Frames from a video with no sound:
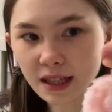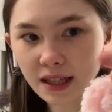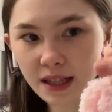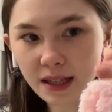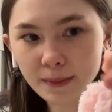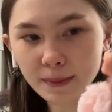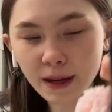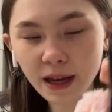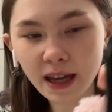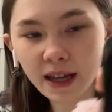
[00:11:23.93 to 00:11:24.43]

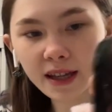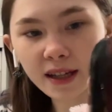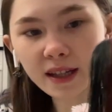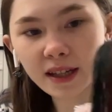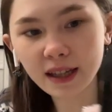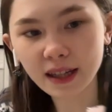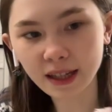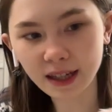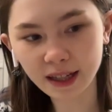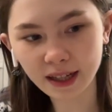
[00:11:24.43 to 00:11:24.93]
eBay,
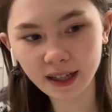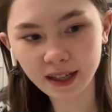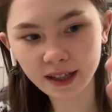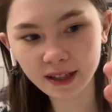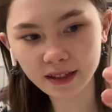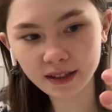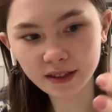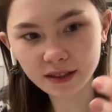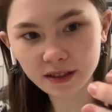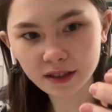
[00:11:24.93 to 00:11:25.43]

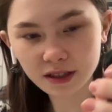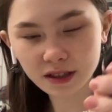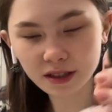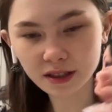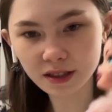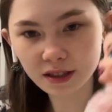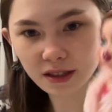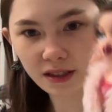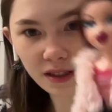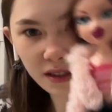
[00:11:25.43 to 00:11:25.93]
and
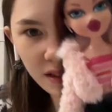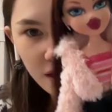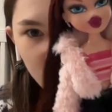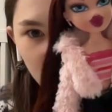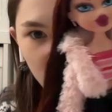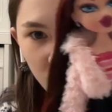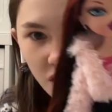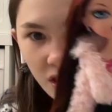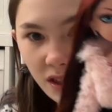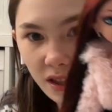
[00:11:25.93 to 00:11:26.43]

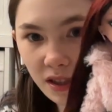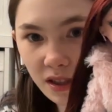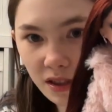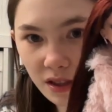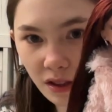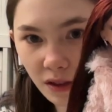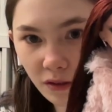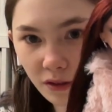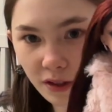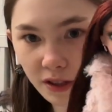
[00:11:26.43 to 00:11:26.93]
she is
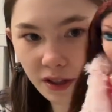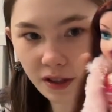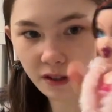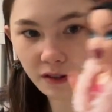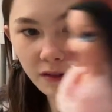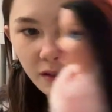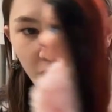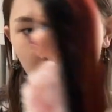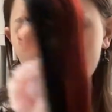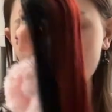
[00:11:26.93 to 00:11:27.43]
so
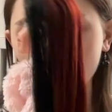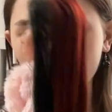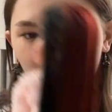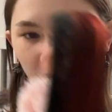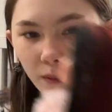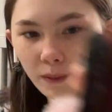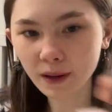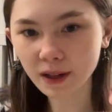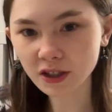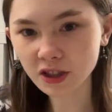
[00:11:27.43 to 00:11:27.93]
cute. I
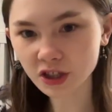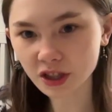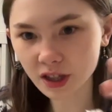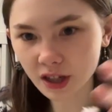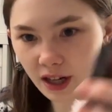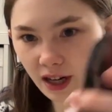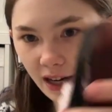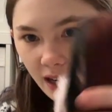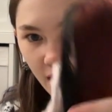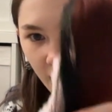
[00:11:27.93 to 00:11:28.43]
boil washed
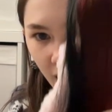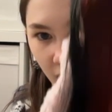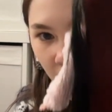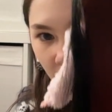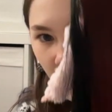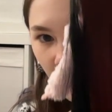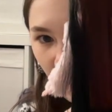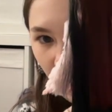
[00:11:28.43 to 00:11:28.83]
her hair,